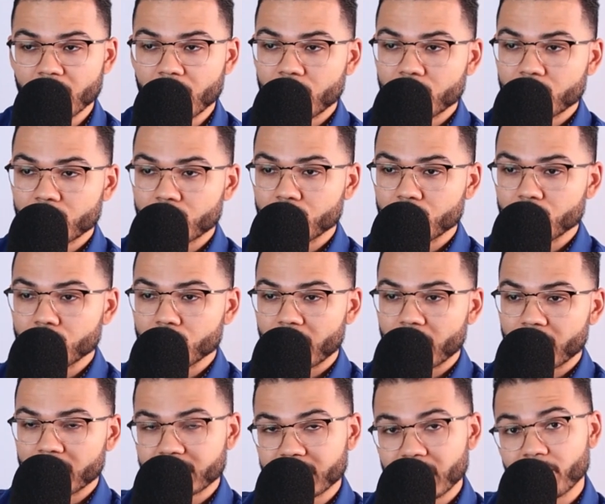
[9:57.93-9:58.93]
to
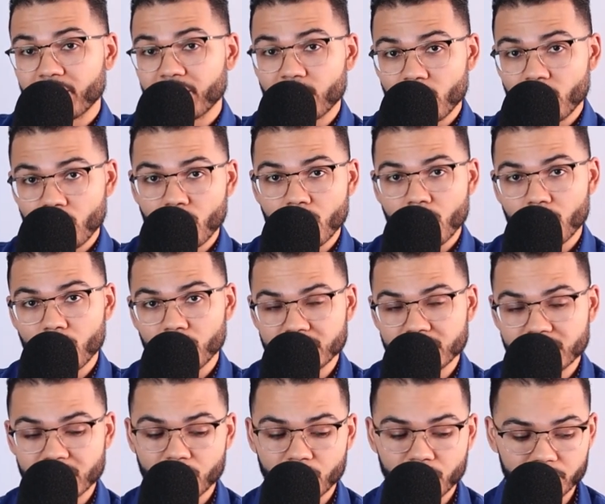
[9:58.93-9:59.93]
uh, set up a phone call with
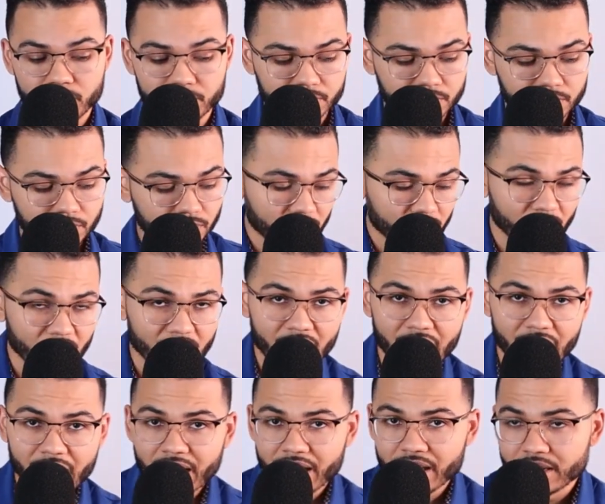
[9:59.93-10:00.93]
someone.
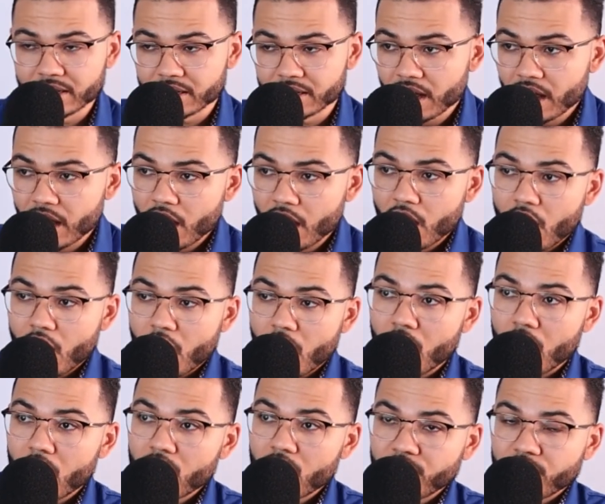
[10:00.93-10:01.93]
And
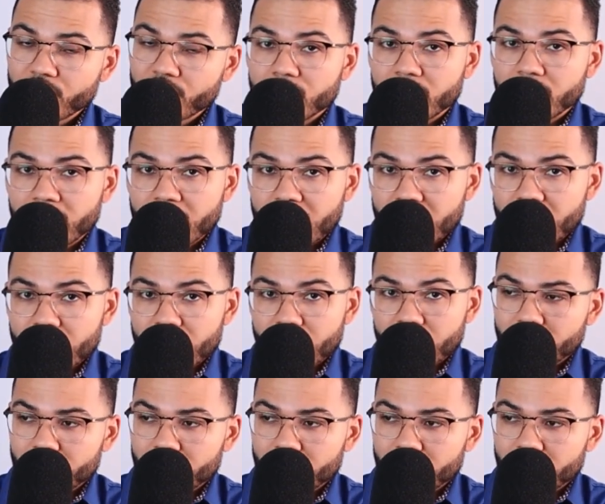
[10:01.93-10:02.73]
of the